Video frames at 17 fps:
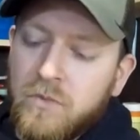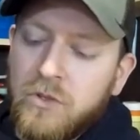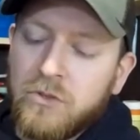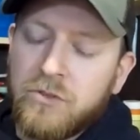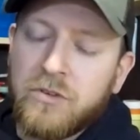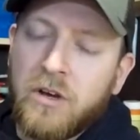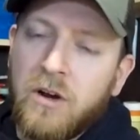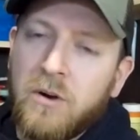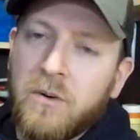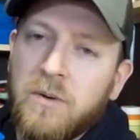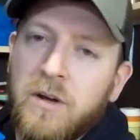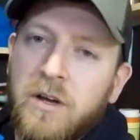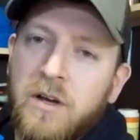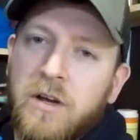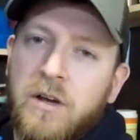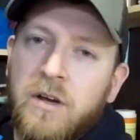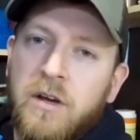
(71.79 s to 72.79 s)
So
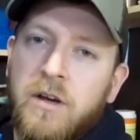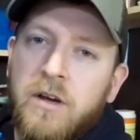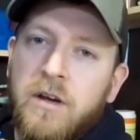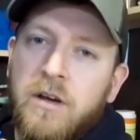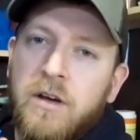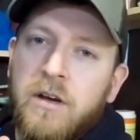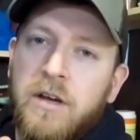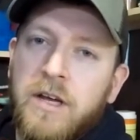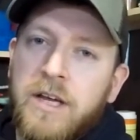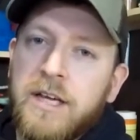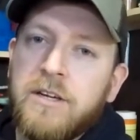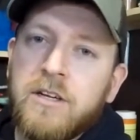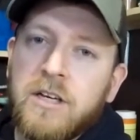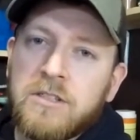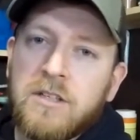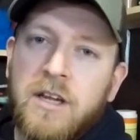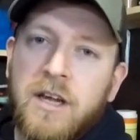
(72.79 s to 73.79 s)
he
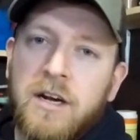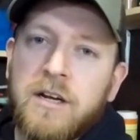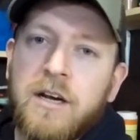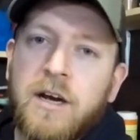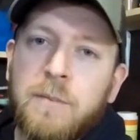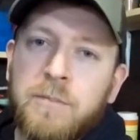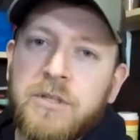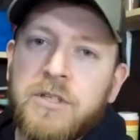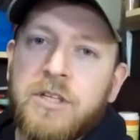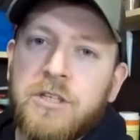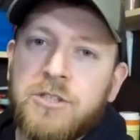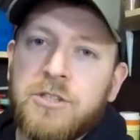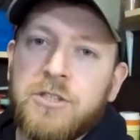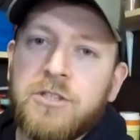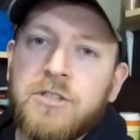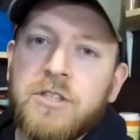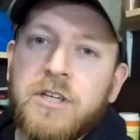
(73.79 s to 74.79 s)
does a lot of
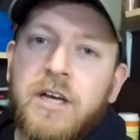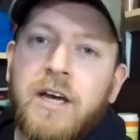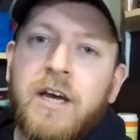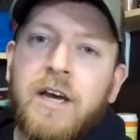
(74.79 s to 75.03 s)
competitions,